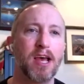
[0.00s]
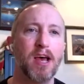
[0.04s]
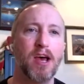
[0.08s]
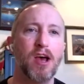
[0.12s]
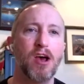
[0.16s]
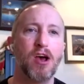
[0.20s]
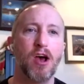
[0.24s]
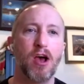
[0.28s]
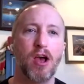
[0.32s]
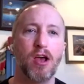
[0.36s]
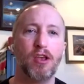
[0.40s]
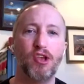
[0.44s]

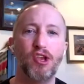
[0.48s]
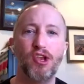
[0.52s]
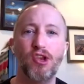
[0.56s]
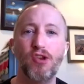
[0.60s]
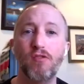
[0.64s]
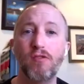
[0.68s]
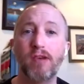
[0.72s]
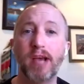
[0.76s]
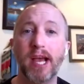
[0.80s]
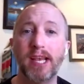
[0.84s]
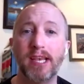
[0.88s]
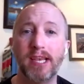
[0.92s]
you
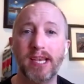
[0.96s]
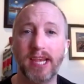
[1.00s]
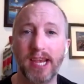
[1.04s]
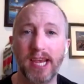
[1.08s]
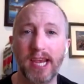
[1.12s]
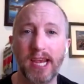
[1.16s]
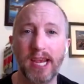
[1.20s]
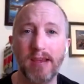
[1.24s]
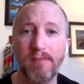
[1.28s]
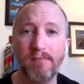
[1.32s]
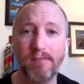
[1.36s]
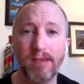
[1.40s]
can
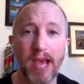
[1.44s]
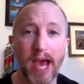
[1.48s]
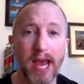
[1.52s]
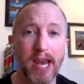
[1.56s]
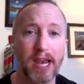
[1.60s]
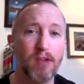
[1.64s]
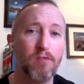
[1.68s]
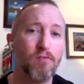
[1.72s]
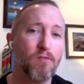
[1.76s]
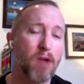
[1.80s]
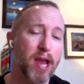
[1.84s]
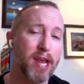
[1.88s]
keep
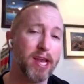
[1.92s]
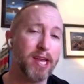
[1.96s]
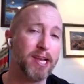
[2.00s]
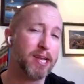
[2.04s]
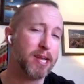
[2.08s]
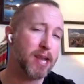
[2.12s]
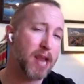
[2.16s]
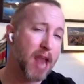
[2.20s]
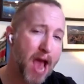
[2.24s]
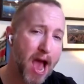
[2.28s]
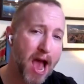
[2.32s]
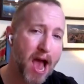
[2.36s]
getting ready
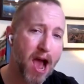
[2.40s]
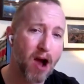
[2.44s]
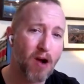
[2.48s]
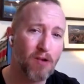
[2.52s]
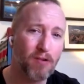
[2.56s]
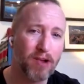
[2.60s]
now,